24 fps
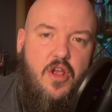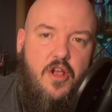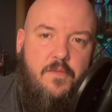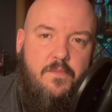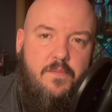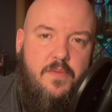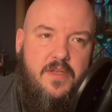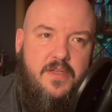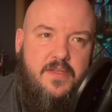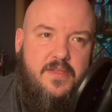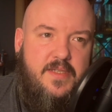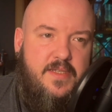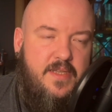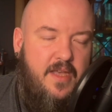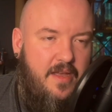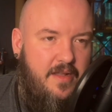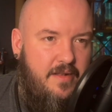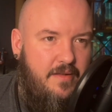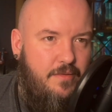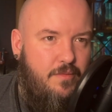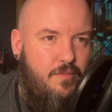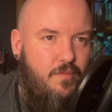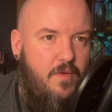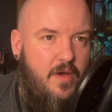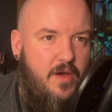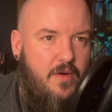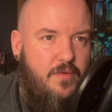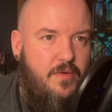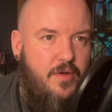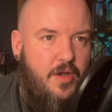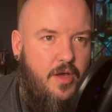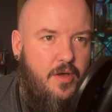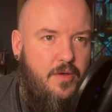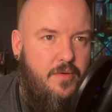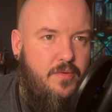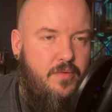but certain well
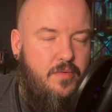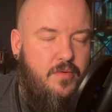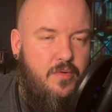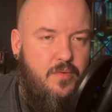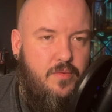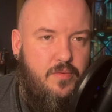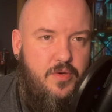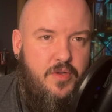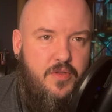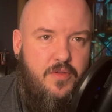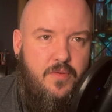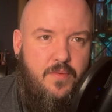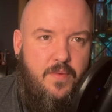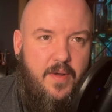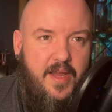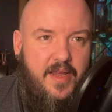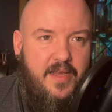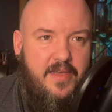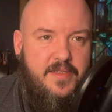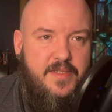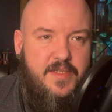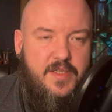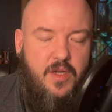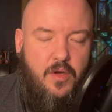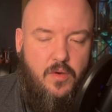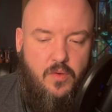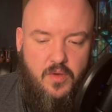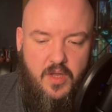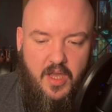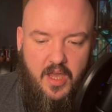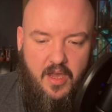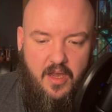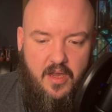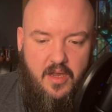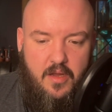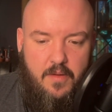known Lord of the Rings
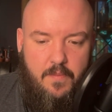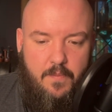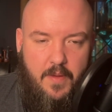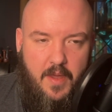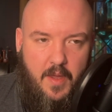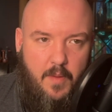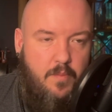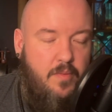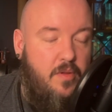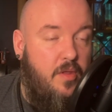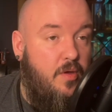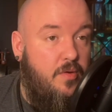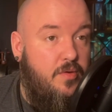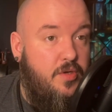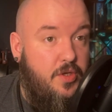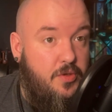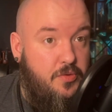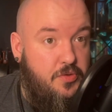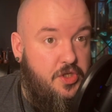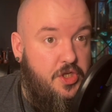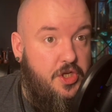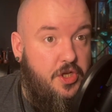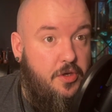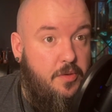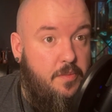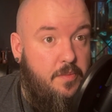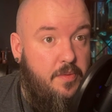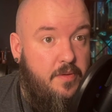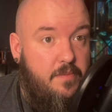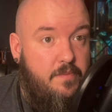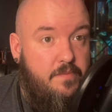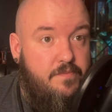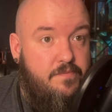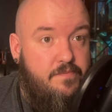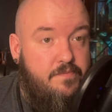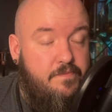Tolkien people on YouTube
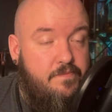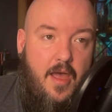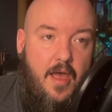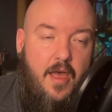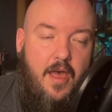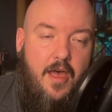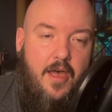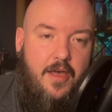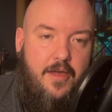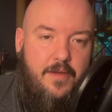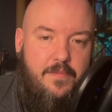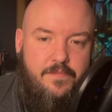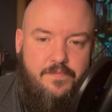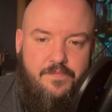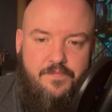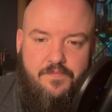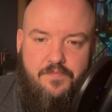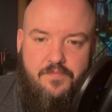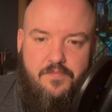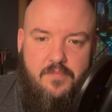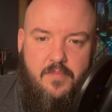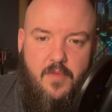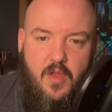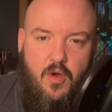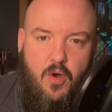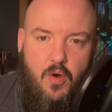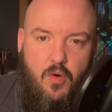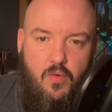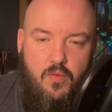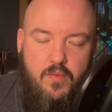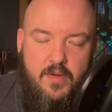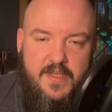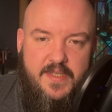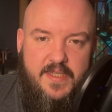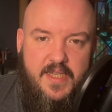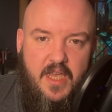um, all
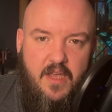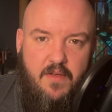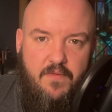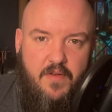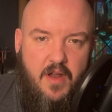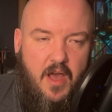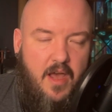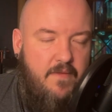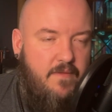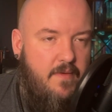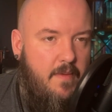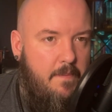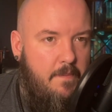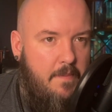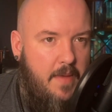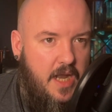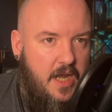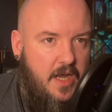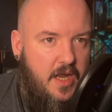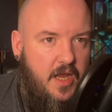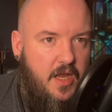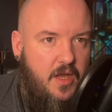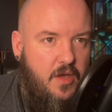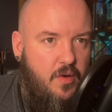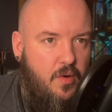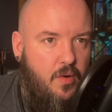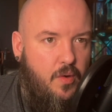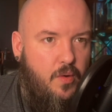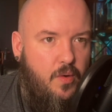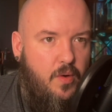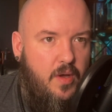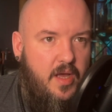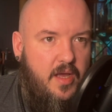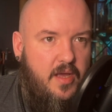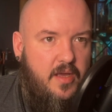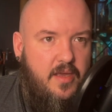received either money
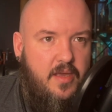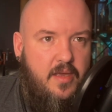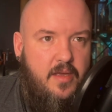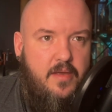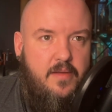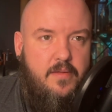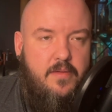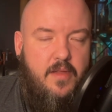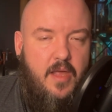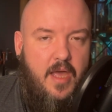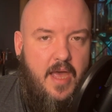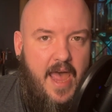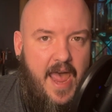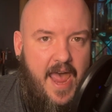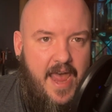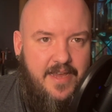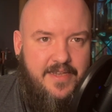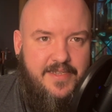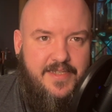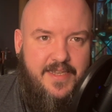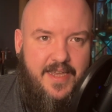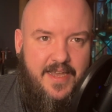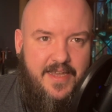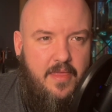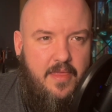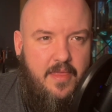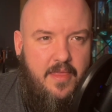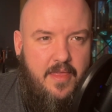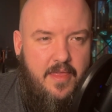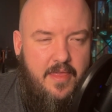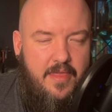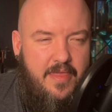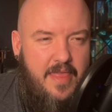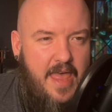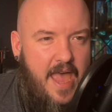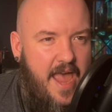or access.
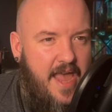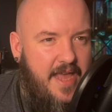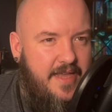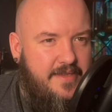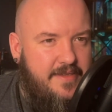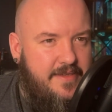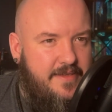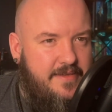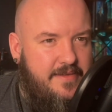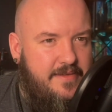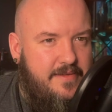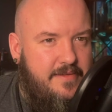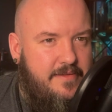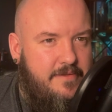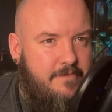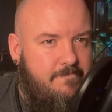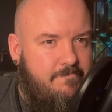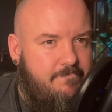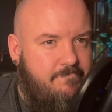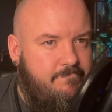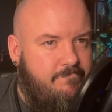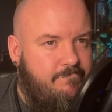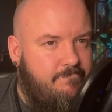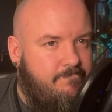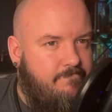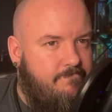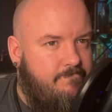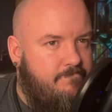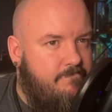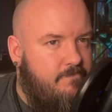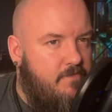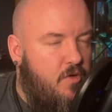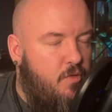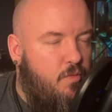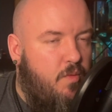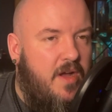That's. Mm,
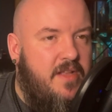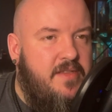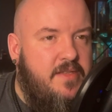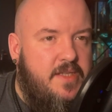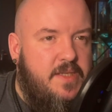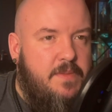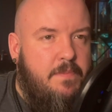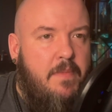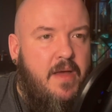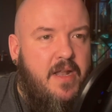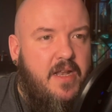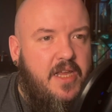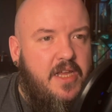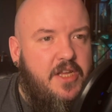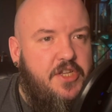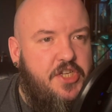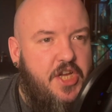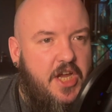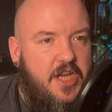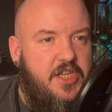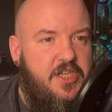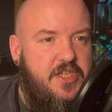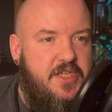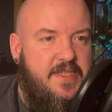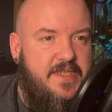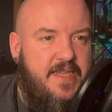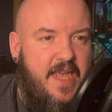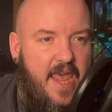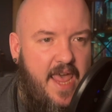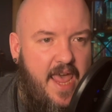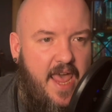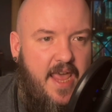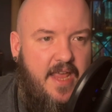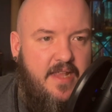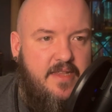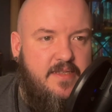once money changes
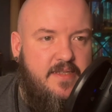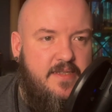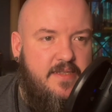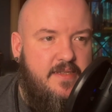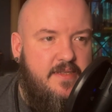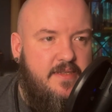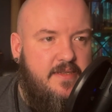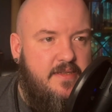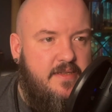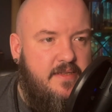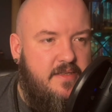hands,